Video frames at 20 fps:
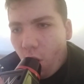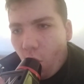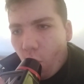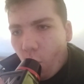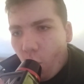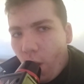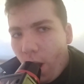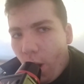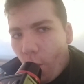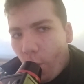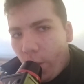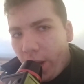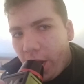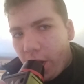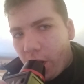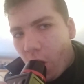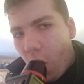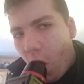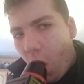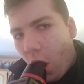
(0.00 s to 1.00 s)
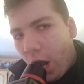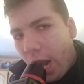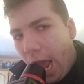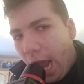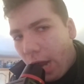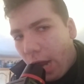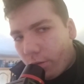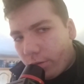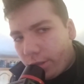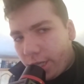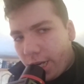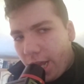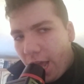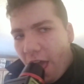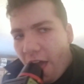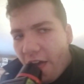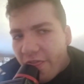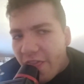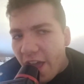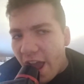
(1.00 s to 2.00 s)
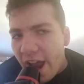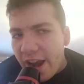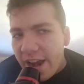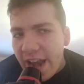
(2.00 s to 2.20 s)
where we call out the